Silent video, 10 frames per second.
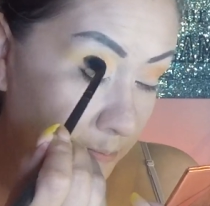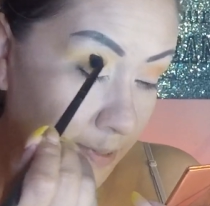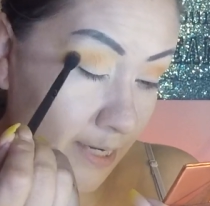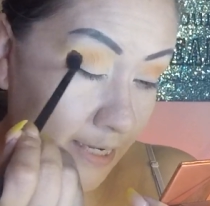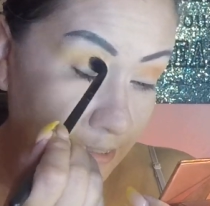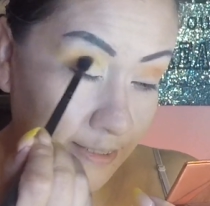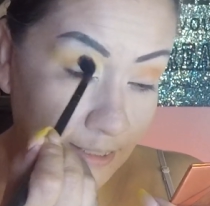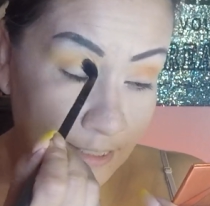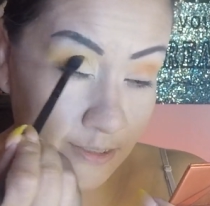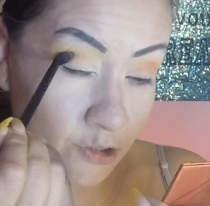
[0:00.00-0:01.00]
blending
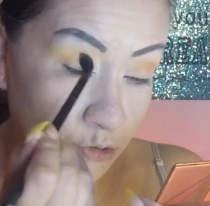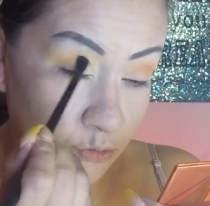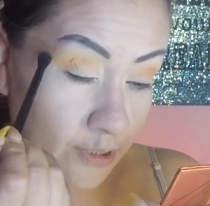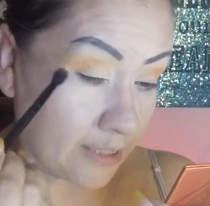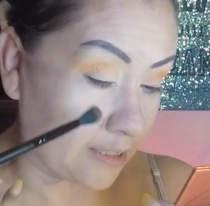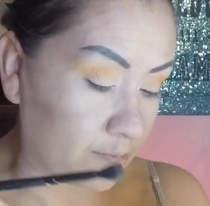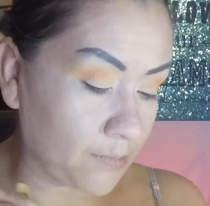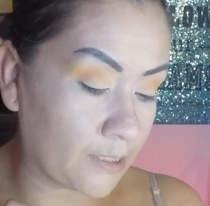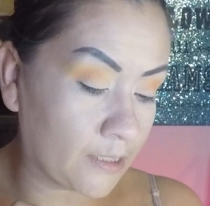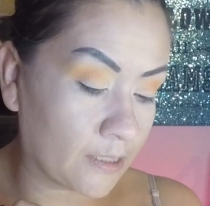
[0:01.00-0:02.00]
like a
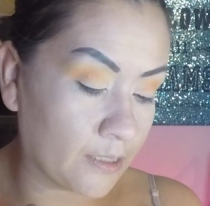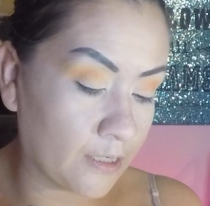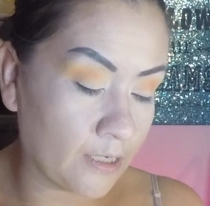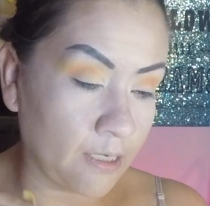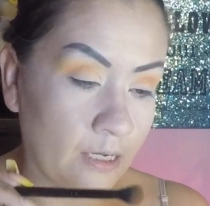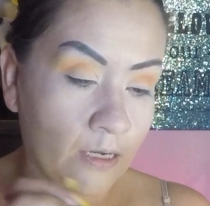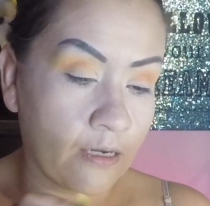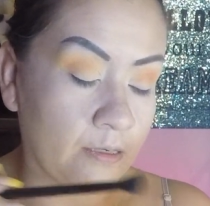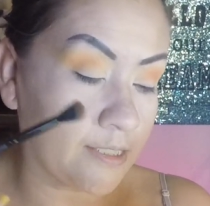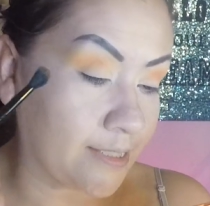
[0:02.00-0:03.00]
dream.
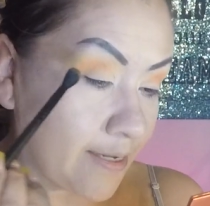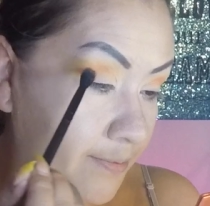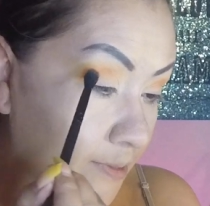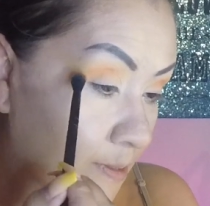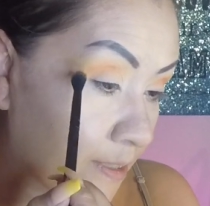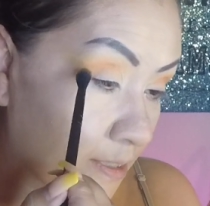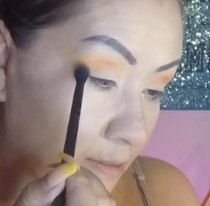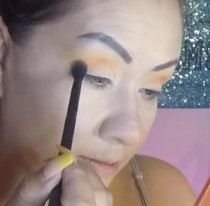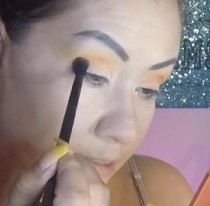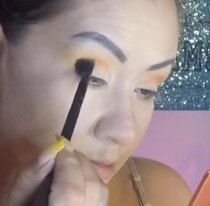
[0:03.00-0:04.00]
Definitely gonna
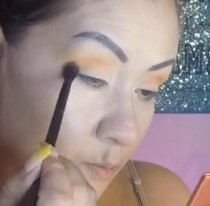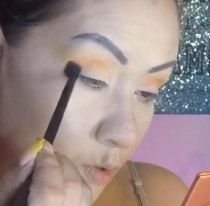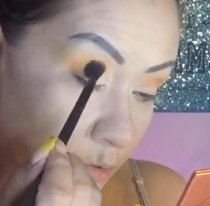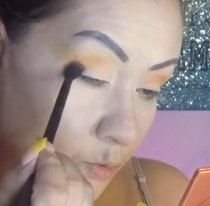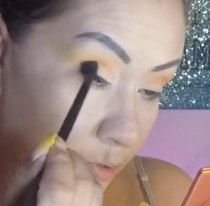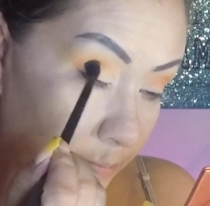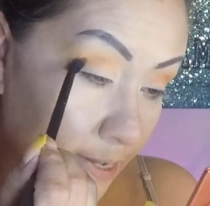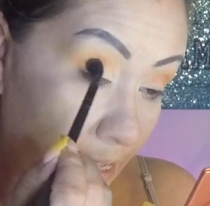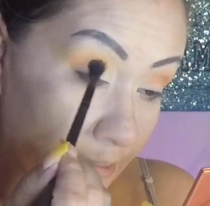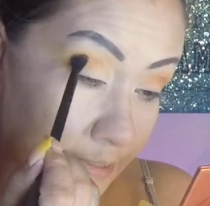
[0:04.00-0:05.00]
look into more Huda
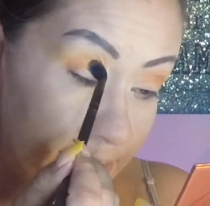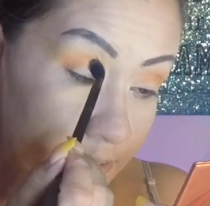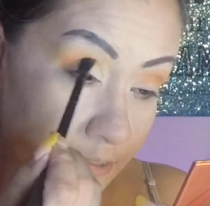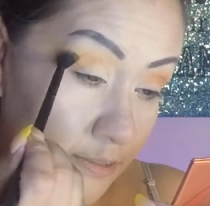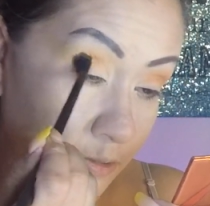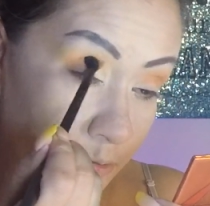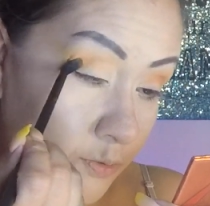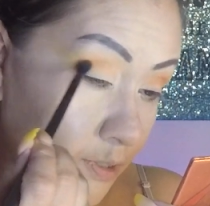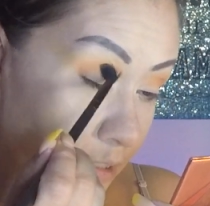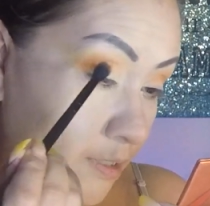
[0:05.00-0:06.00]
palettes,
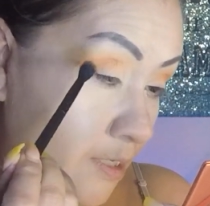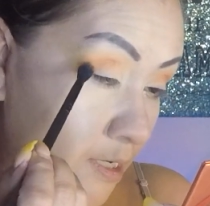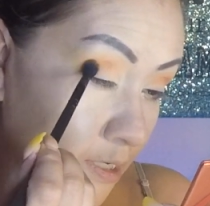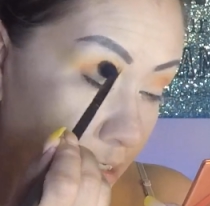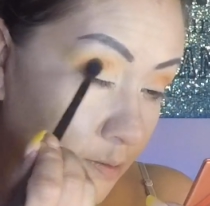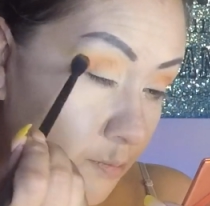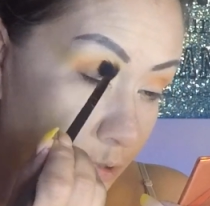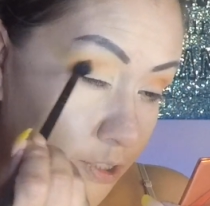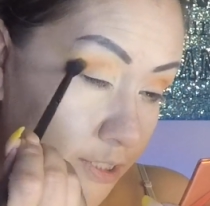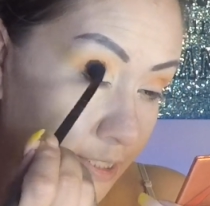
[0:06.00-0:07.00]
Huda
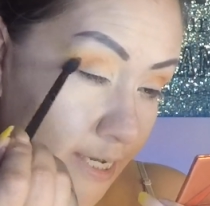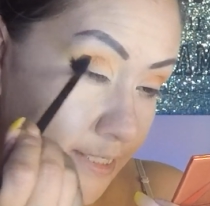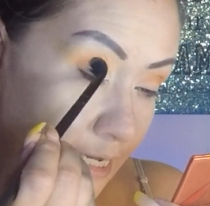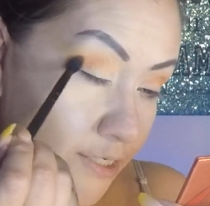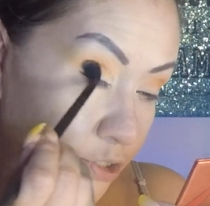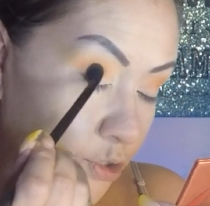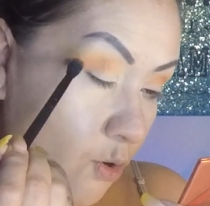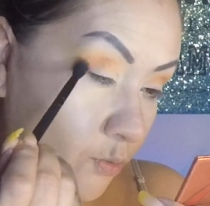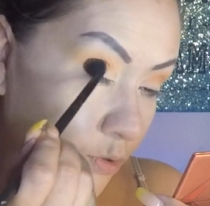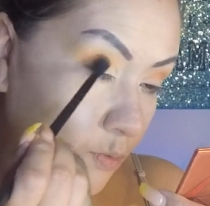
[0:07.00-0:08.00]
merchandise. I don't know